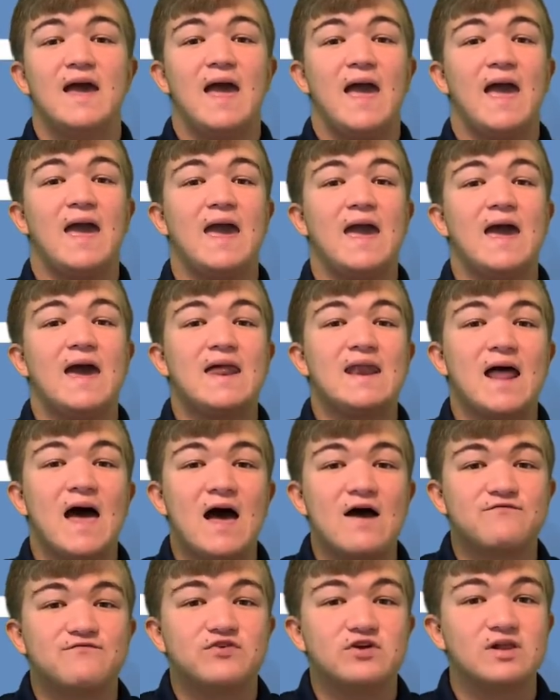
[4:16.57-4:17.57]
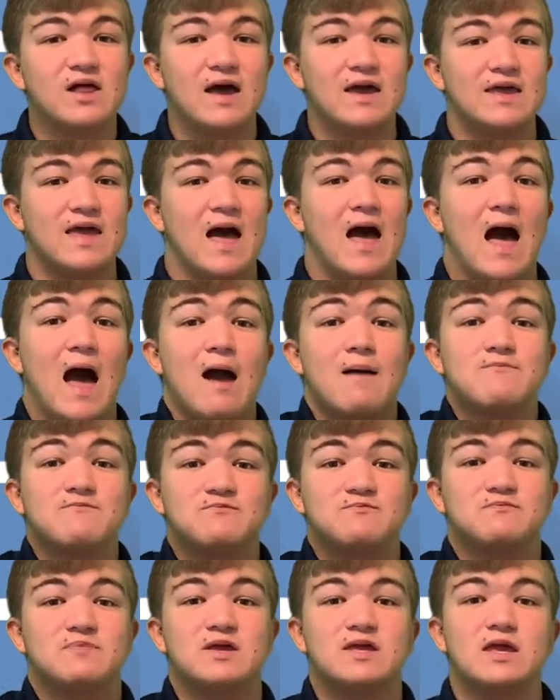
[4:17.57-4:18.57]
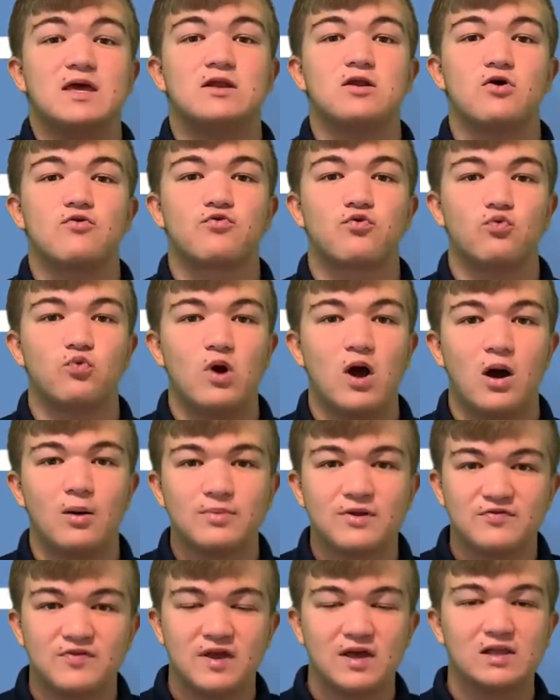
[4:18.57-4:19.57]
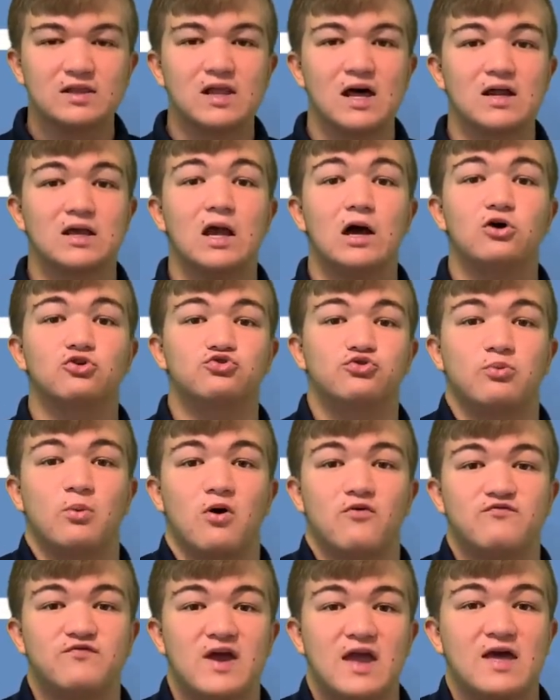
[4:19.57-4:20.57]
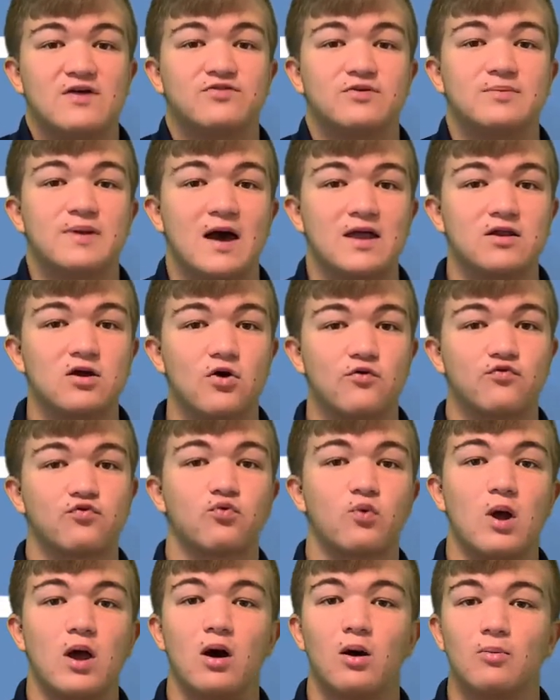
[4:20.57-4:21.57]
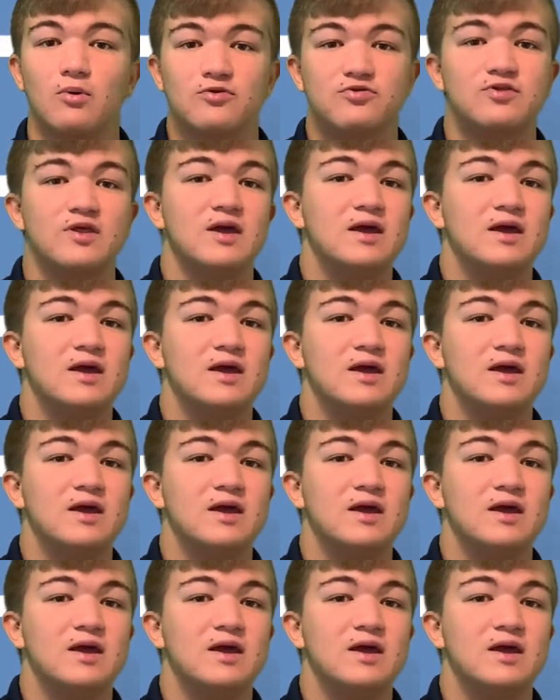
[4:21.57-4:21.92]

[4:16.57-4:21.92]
And I feel like I've been getting overwhelmed. I think a lot of college football fans have gotten overwhelmed with